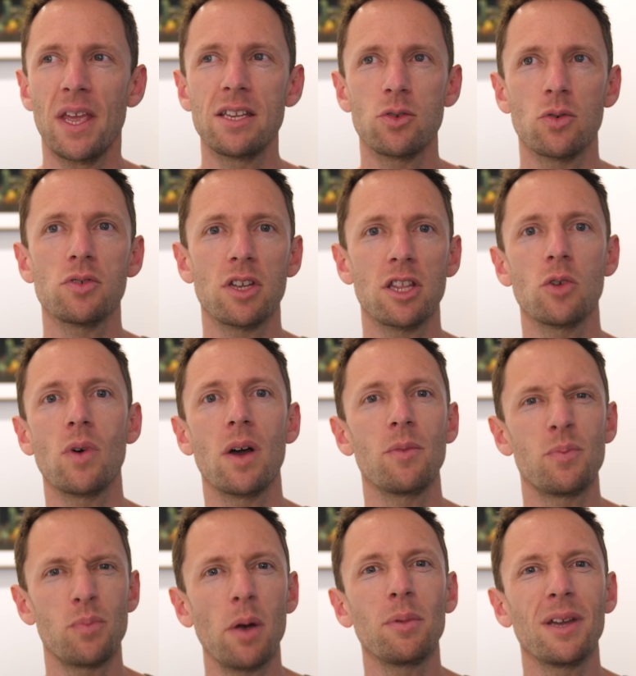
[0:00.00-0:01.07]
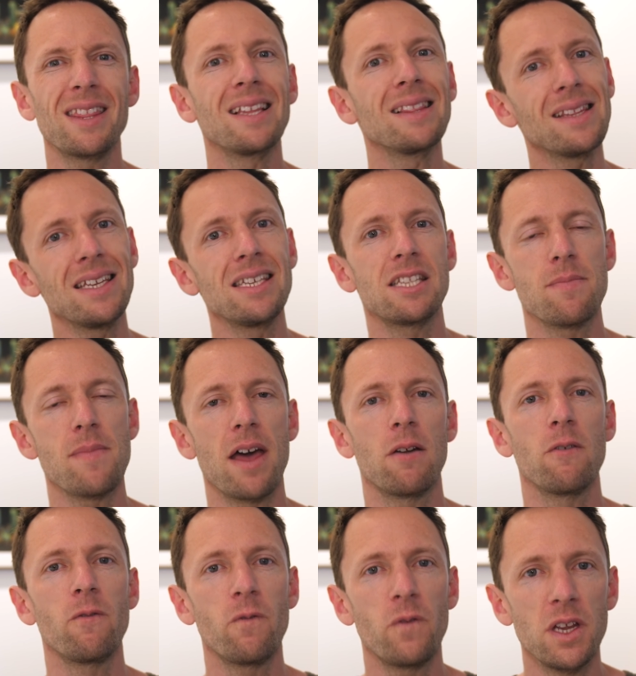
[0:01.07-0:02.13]
it's also the one with probably the least
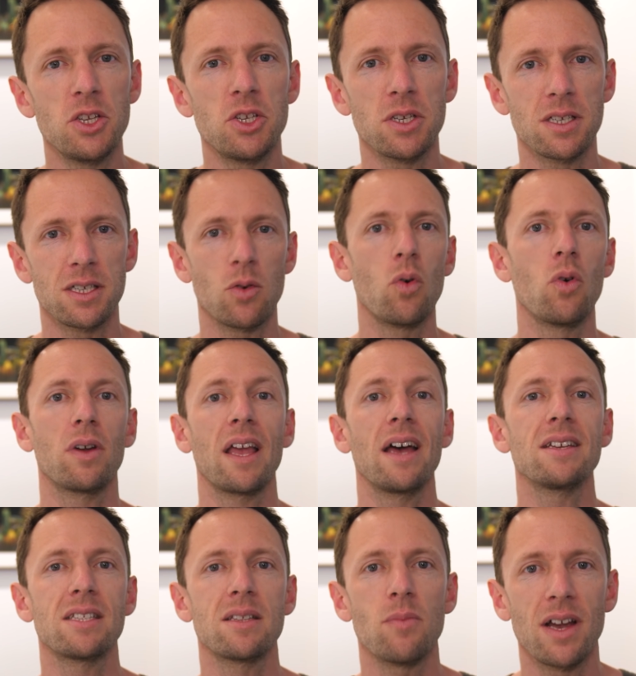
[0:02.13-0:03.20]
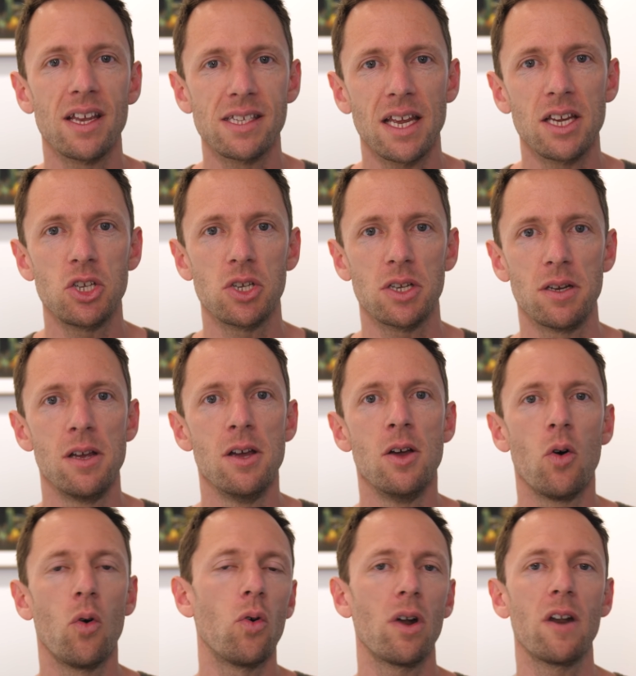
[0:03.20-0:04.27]
amount of features or customization
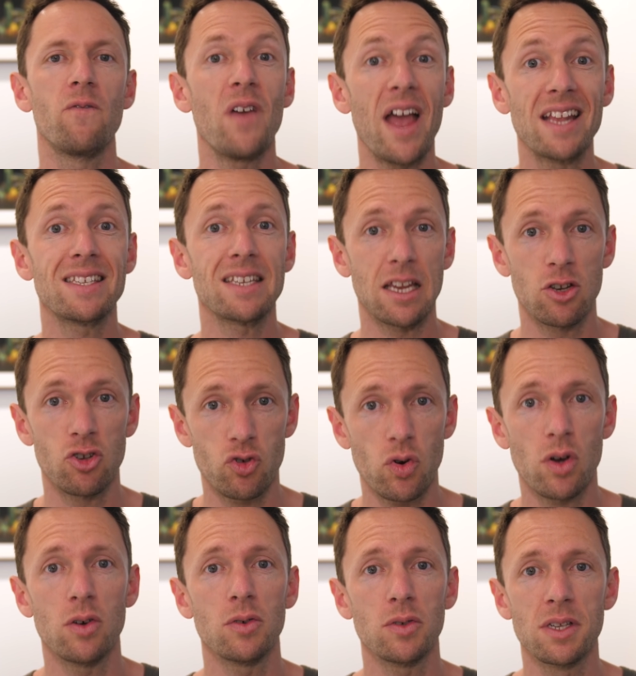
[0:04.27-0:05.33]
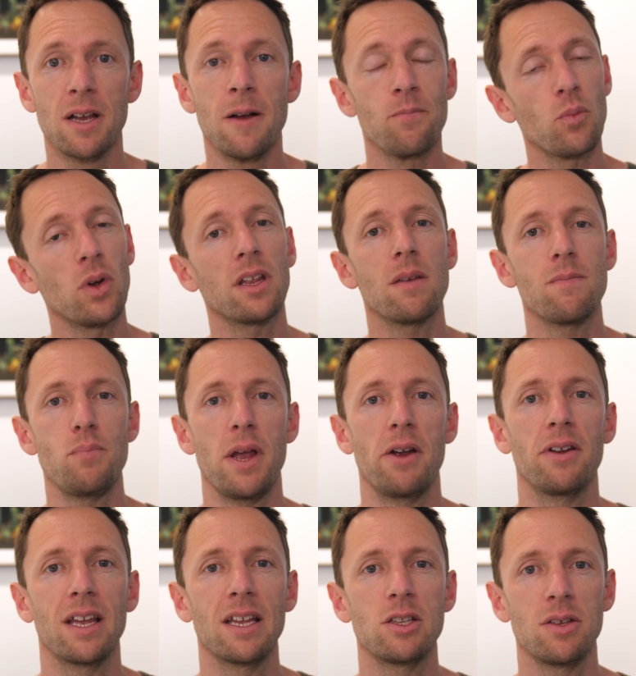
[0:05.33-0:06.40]
or advanced controls when
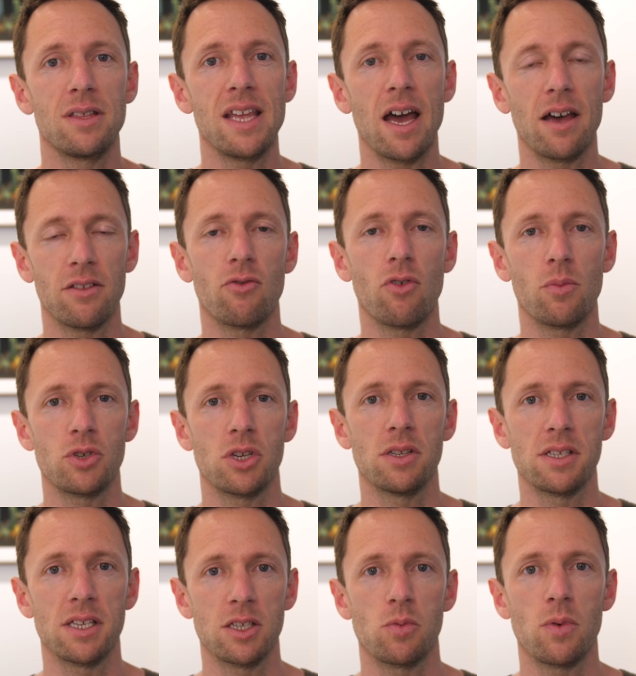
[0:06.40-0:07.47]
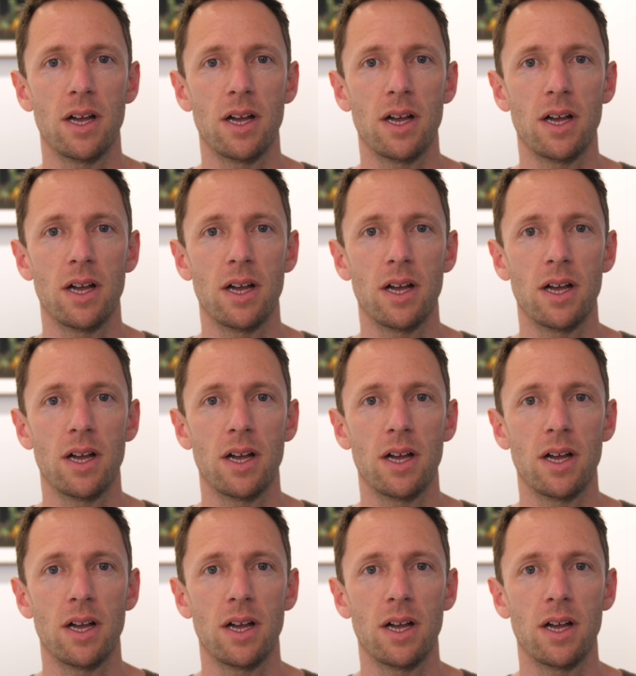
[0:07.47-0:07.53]
comparing it to the other options as